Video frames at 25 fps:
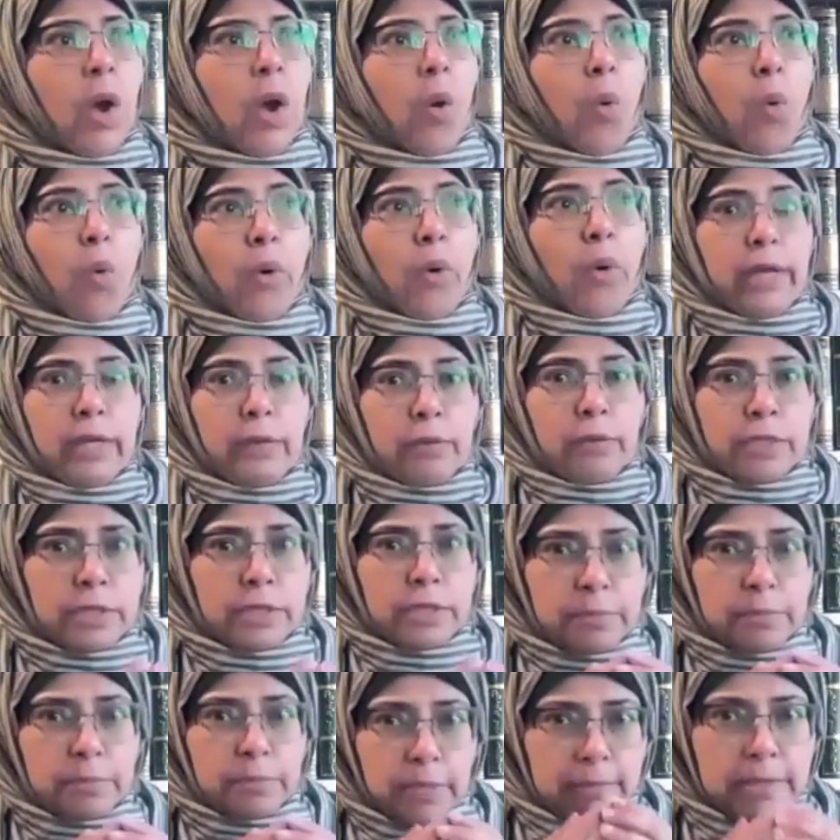or he would
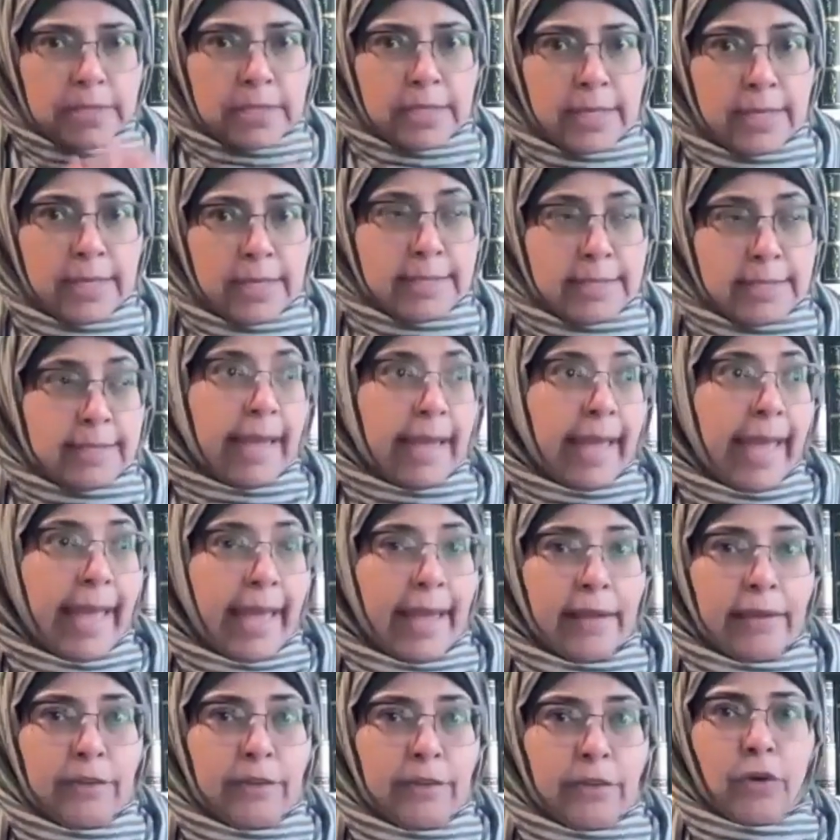sometimes kiss the
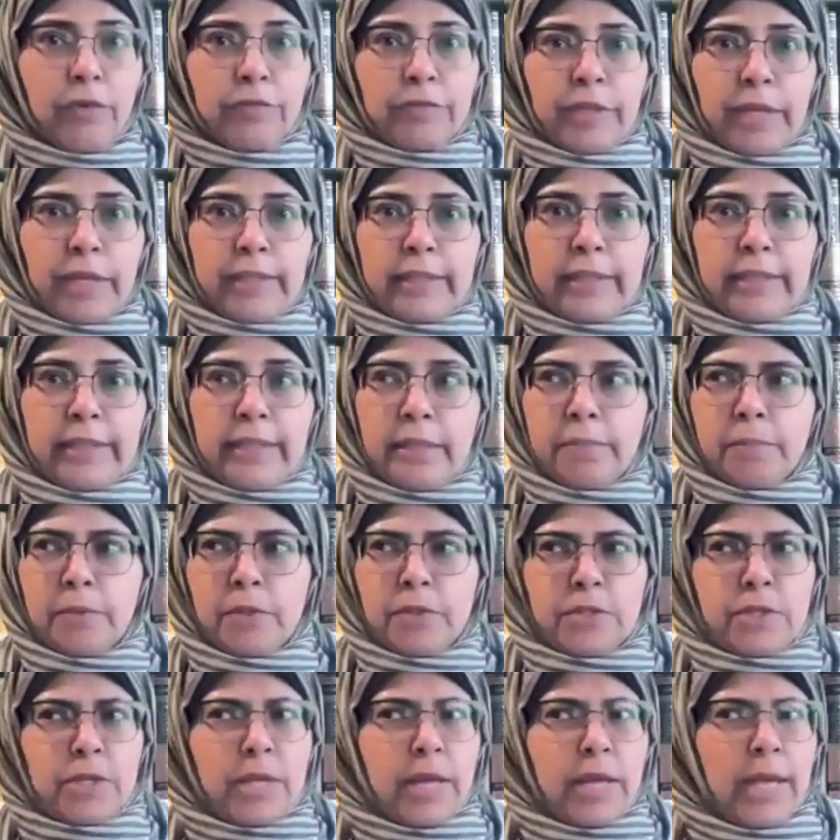hand of that needy
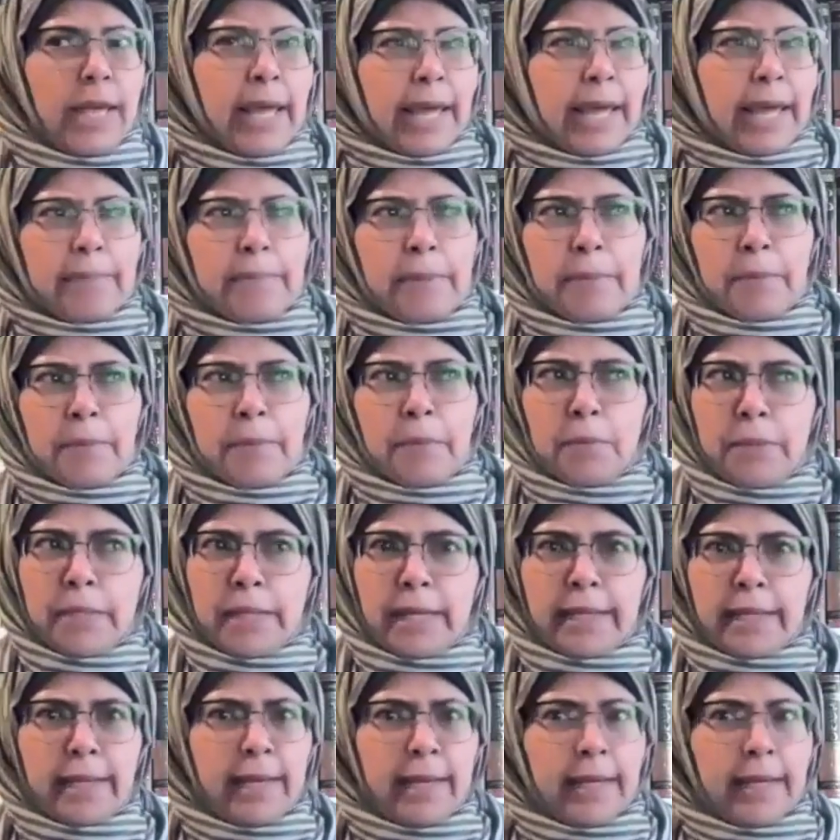person. And people would be
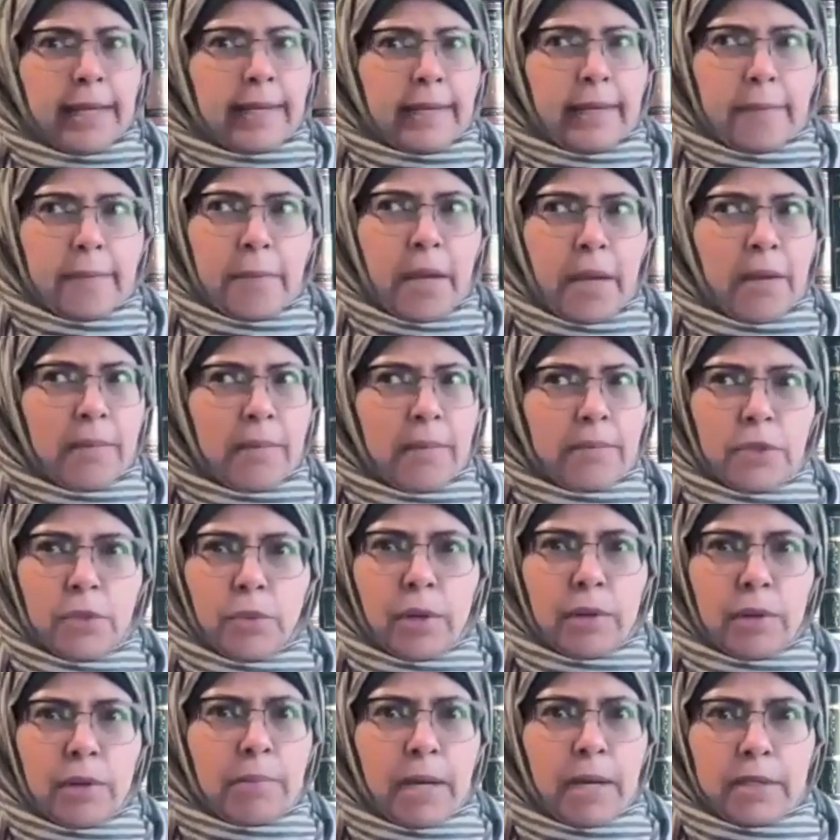like, Imam,
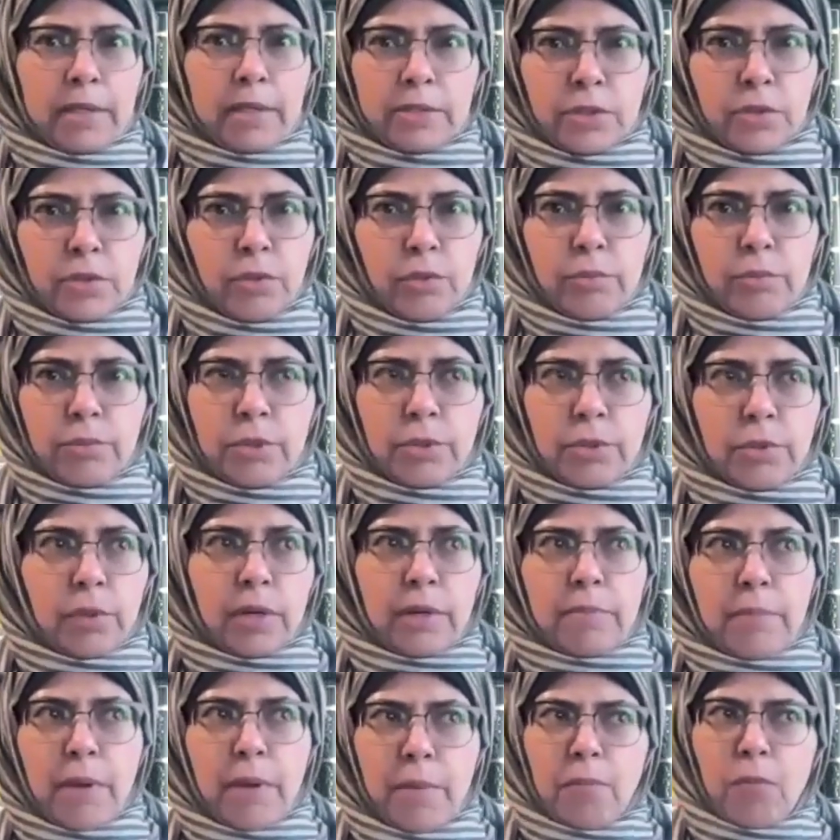you are Masoom, you
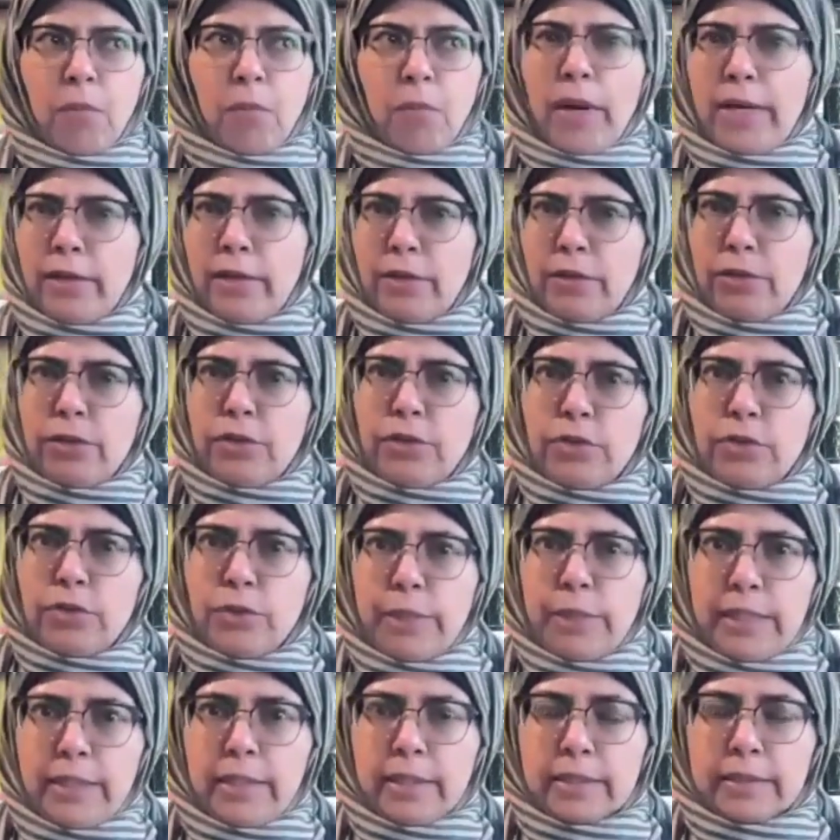are Imam, why are you
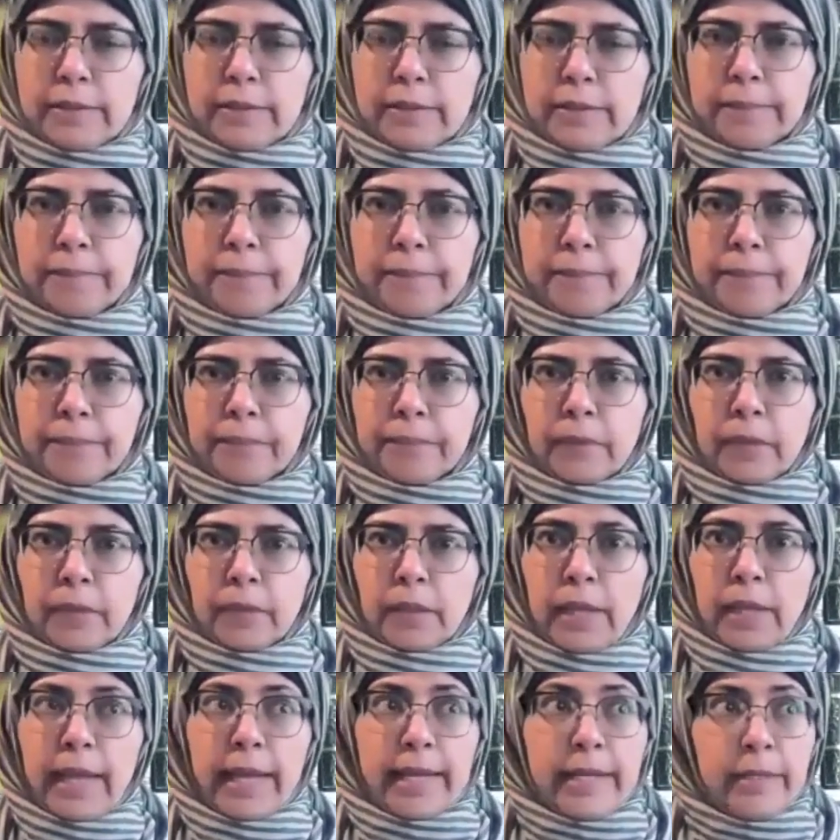doing this?
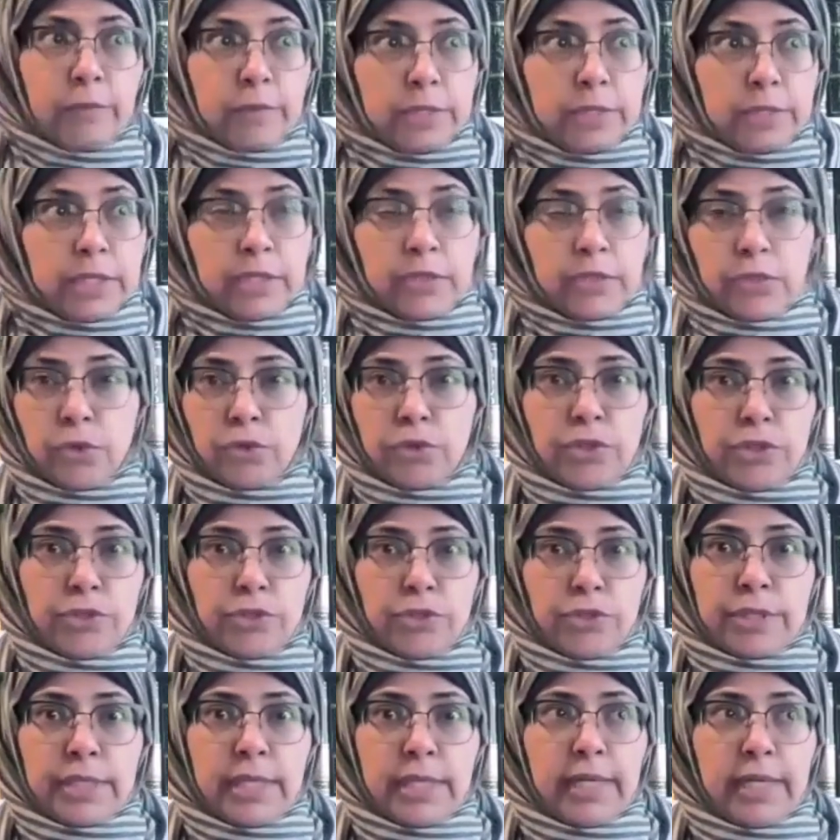And he would say, don't
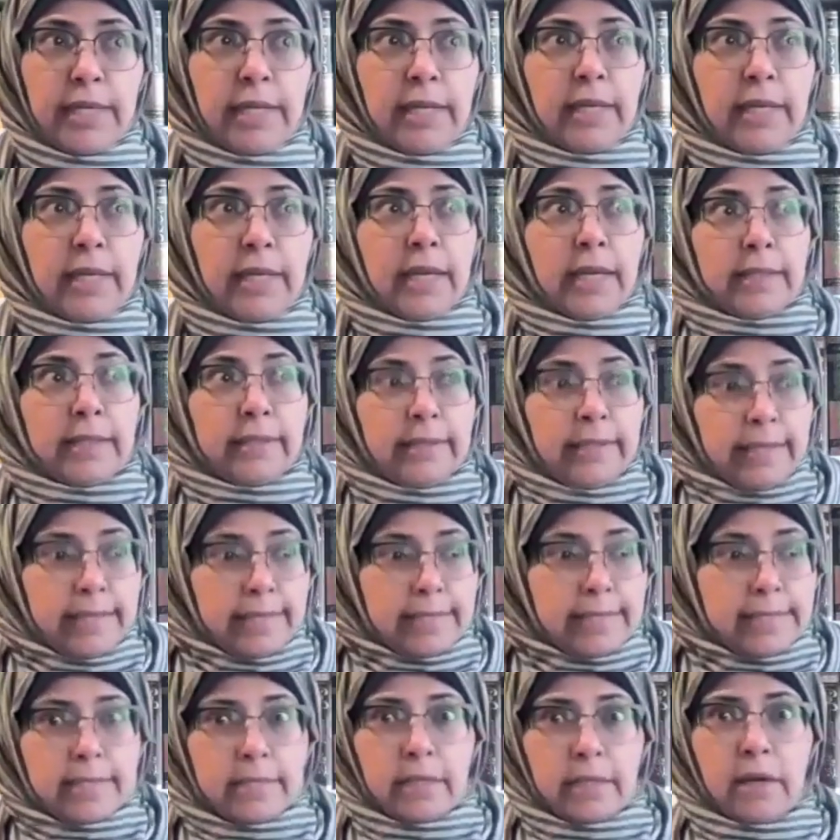you see,
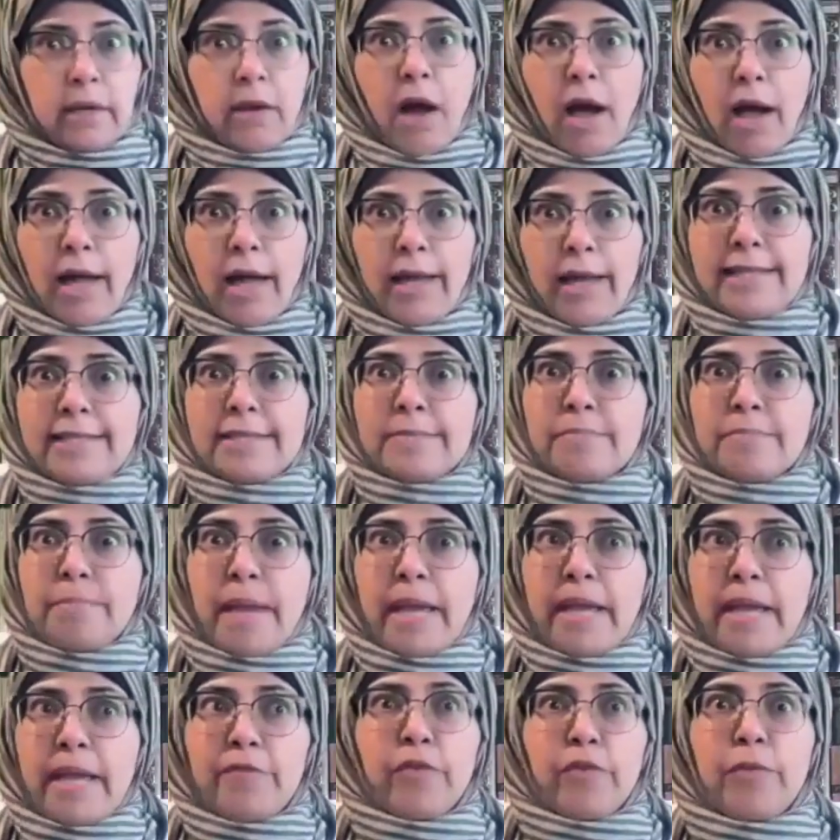this God has
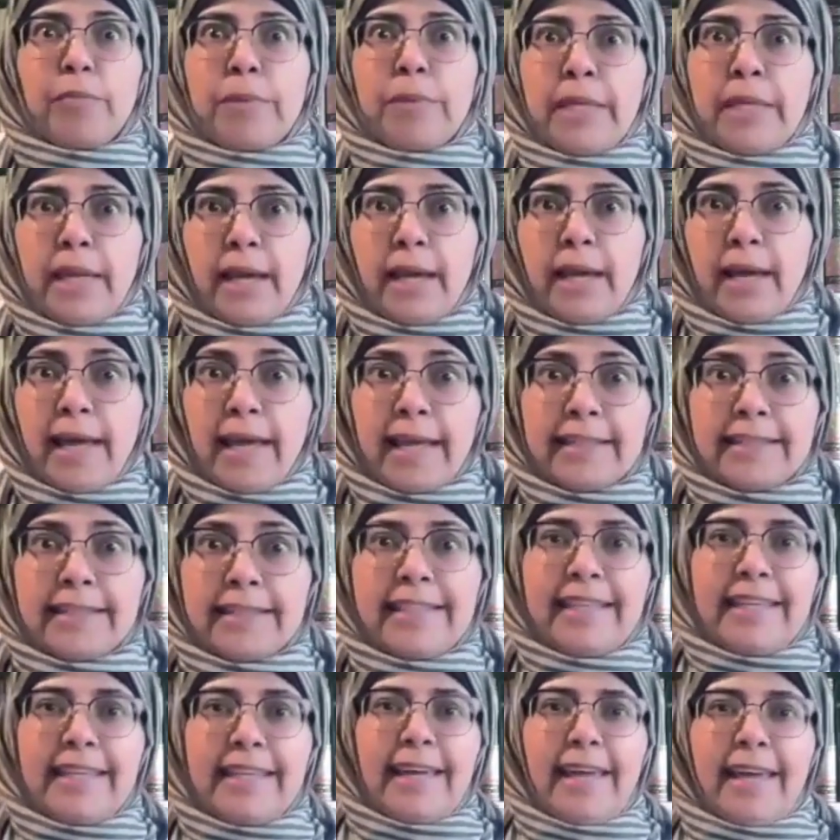made for me a
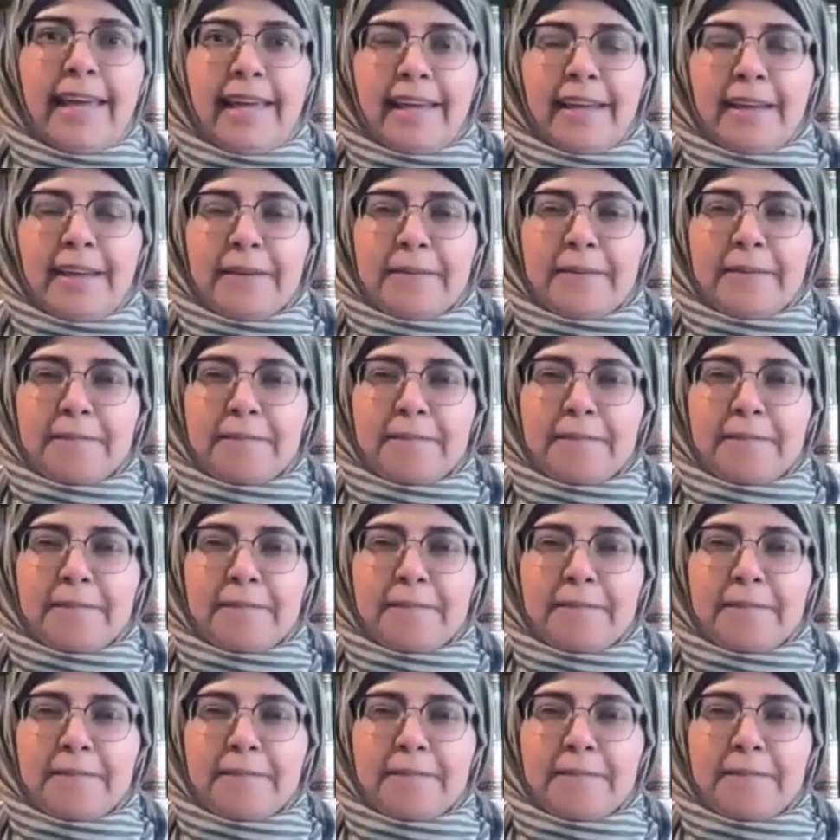hadiyah.